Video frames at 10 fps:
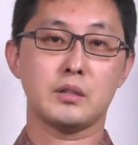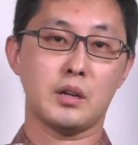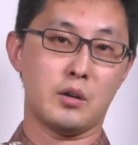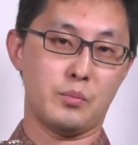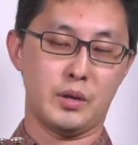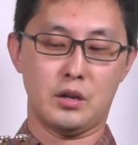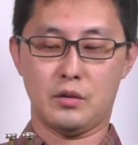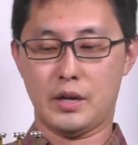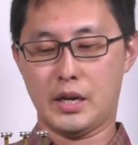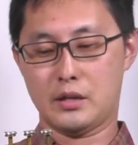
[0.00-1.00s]
on how big your
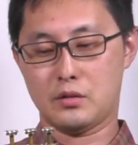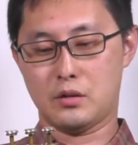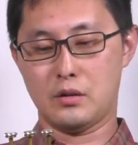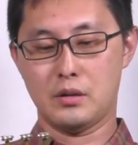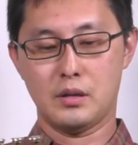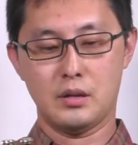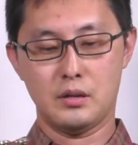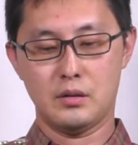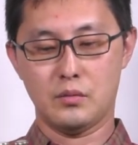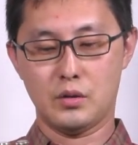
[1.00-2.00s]
hands are.
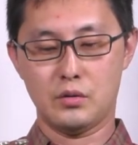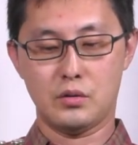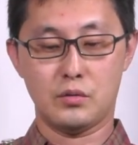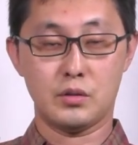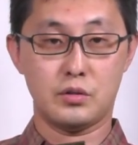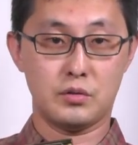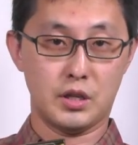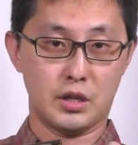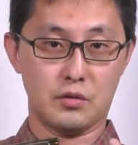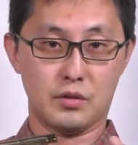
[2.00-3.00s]
What you do is you
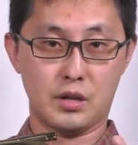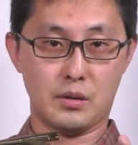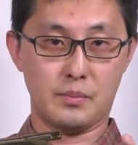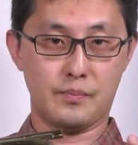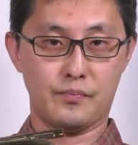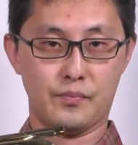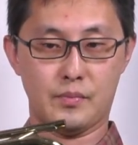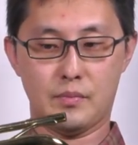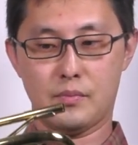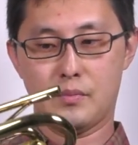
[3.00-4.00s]
take your thumb,
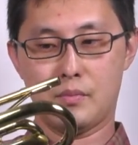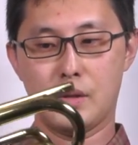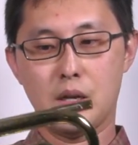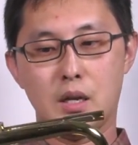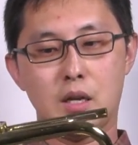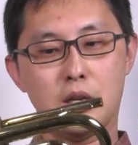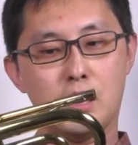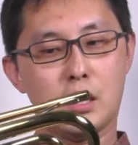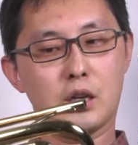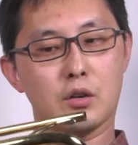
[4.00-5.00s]

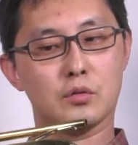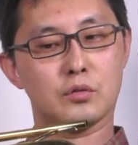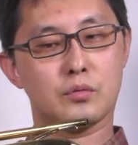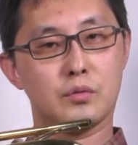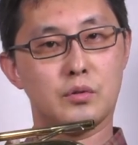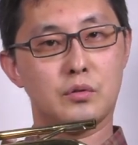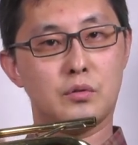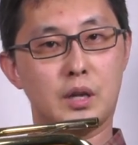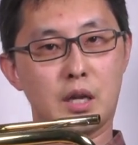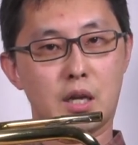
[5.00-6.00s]
it goes through,
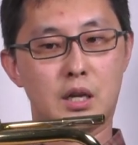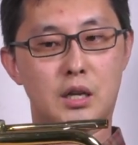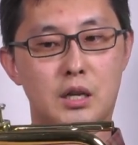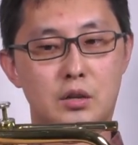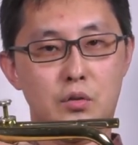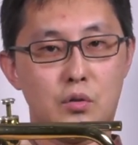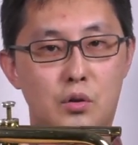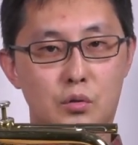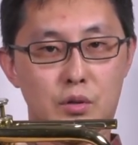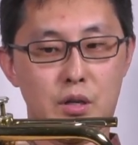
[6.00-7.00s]
and you
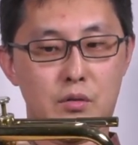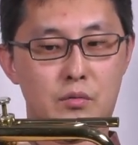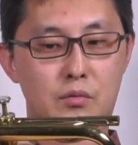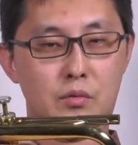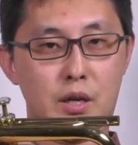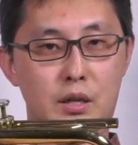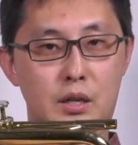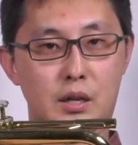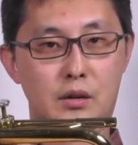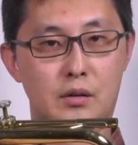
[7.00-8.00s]
hold it right
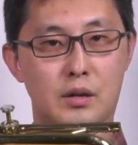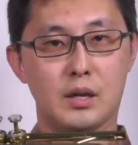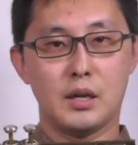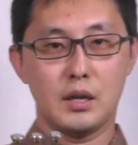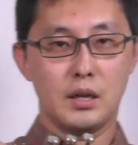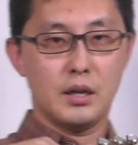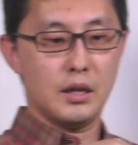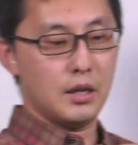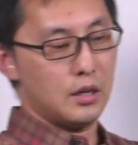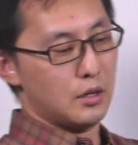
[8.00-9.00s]
there.
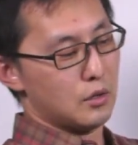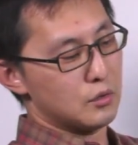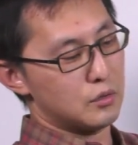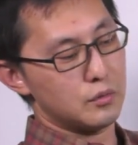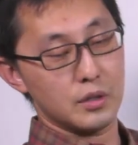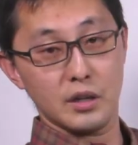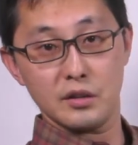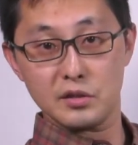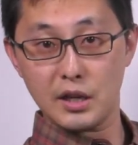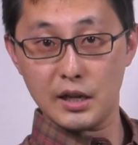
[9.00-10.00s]
It goes through the other
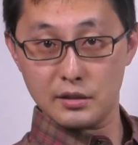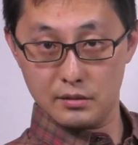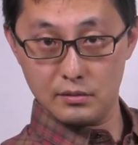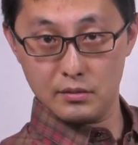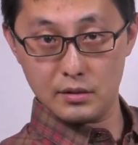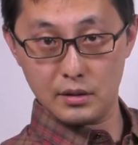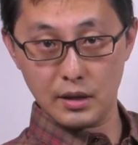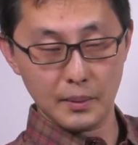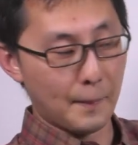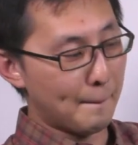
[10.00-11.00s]
side. See
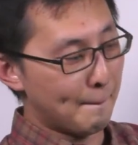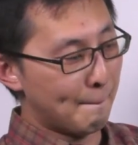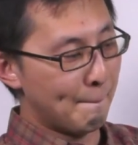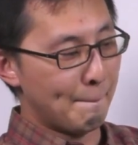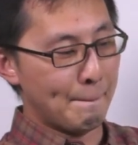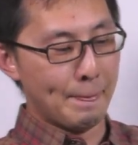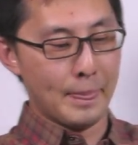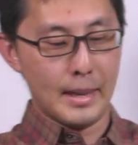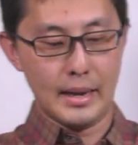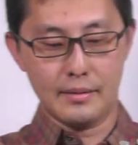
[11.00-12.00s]
that?
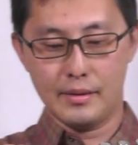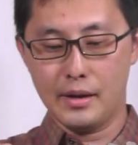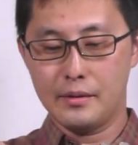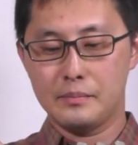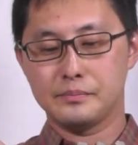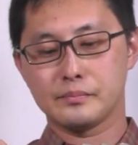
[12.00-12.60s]
And then